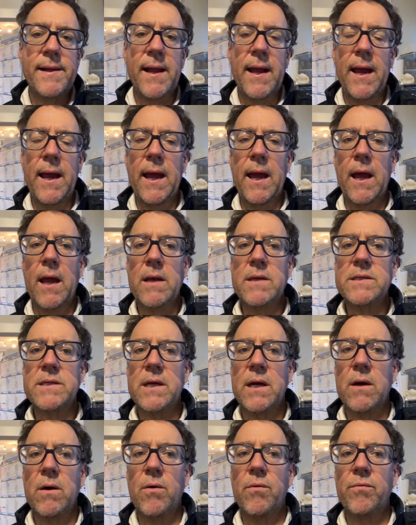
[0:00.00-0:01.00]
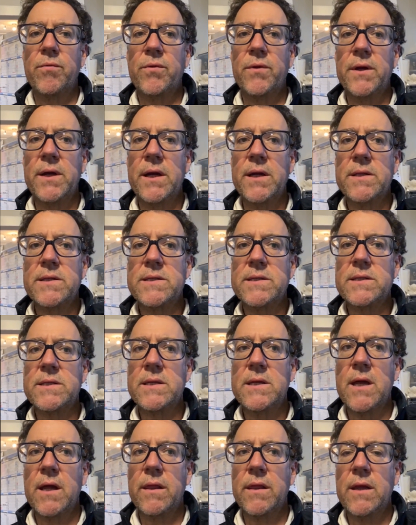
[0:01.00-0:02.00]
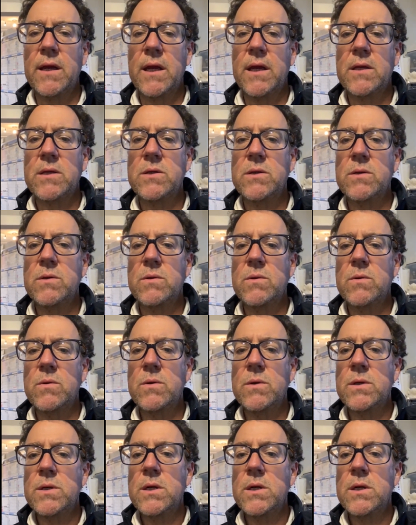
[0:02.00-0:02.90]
and hopefully it's nothing too